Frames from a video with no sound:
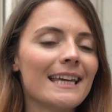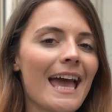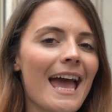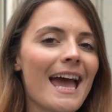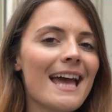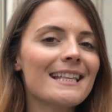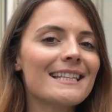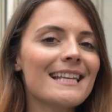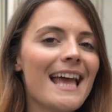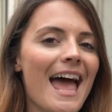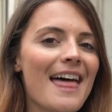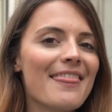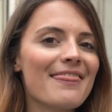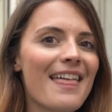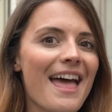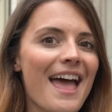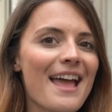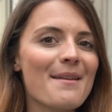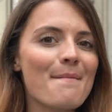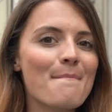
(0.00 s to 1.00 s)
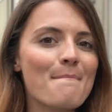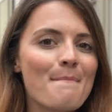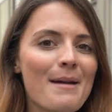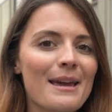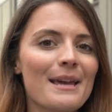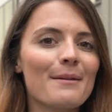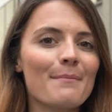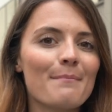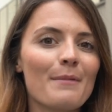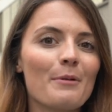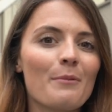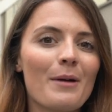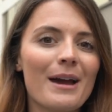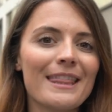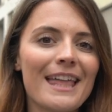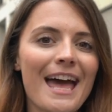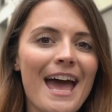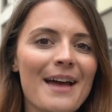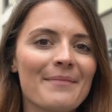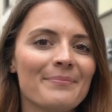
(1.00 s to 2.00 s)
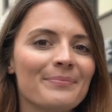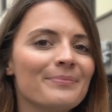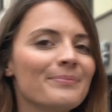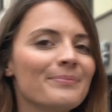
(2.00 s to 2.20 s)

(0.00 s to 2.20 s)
get, and then make my way there.